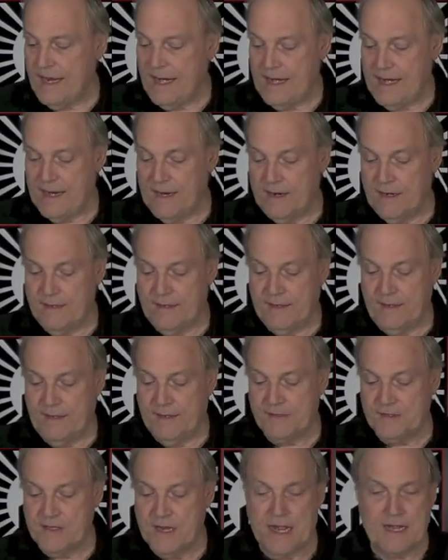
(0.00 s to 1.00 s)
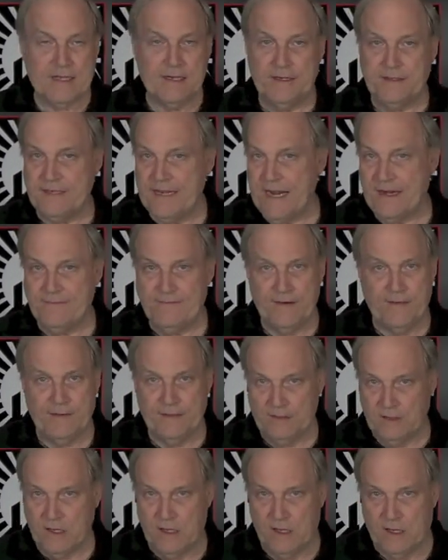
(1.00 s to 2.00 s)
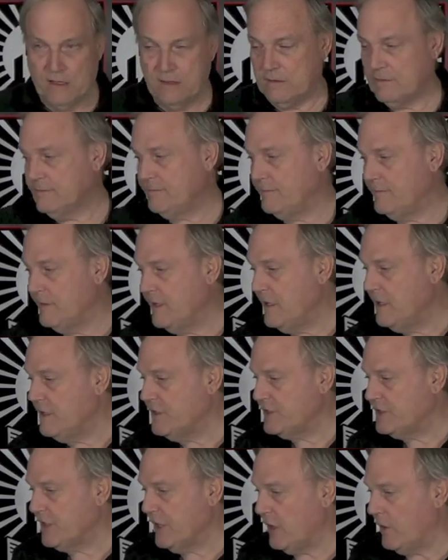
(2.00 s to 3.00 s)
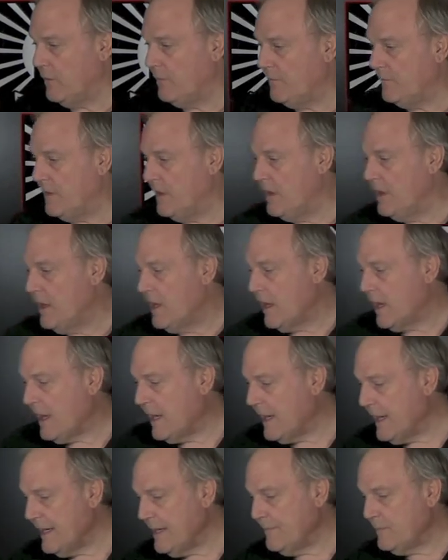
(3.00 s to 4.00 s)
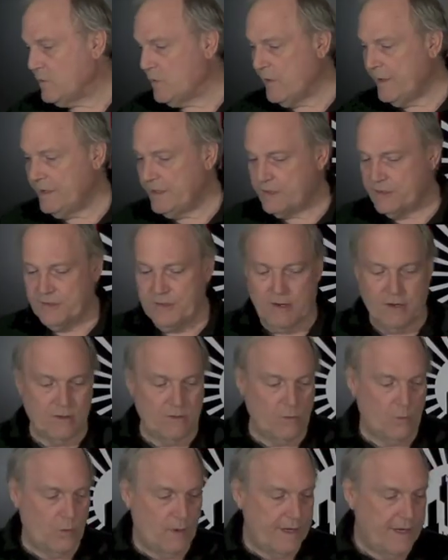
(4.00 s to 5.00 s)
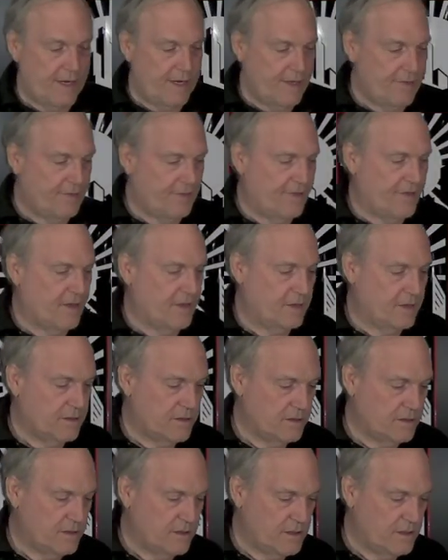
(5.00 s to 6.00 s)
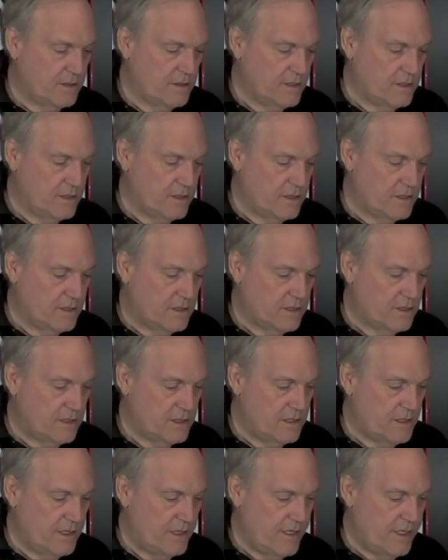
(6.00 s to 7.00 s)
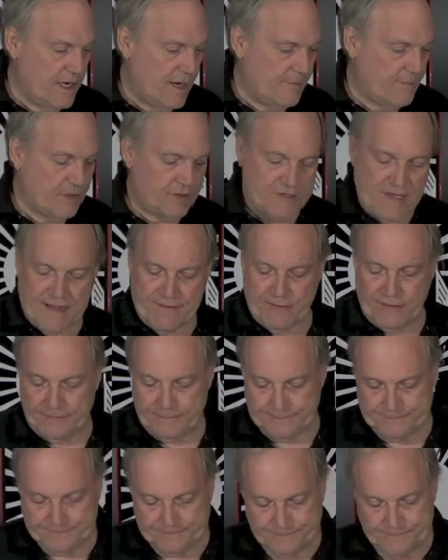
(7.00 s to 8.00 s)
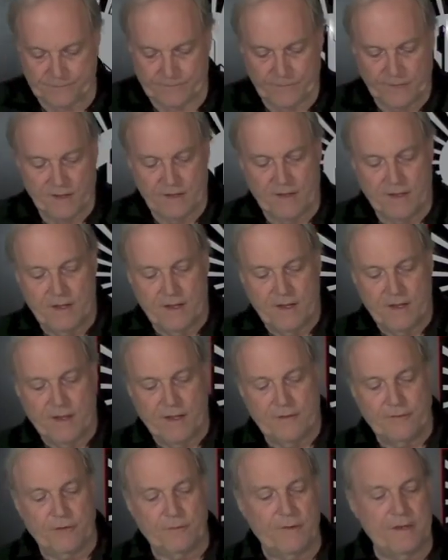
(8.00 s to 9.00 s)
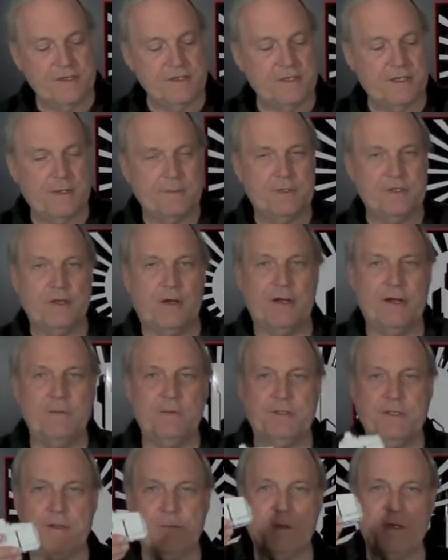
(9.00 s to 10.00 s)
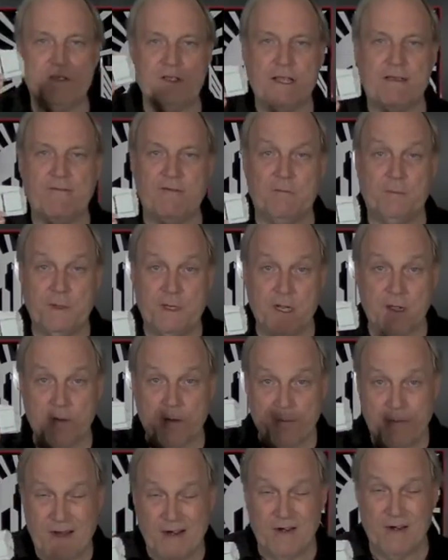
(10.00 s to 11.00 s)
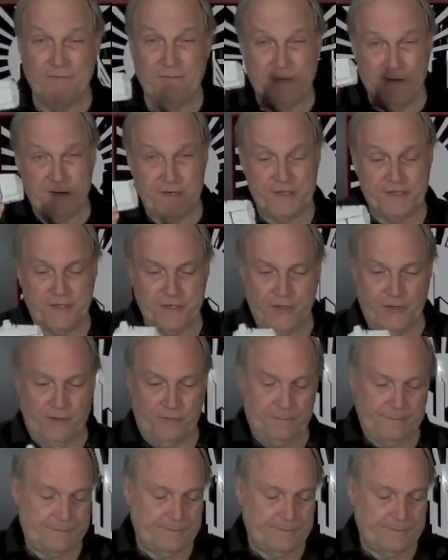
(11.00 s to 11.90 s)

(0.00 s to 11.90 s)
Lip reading: And it's not going to take very long. So I am going to start with number 7. The reason I'm starting with number 7 will become apparent very soon.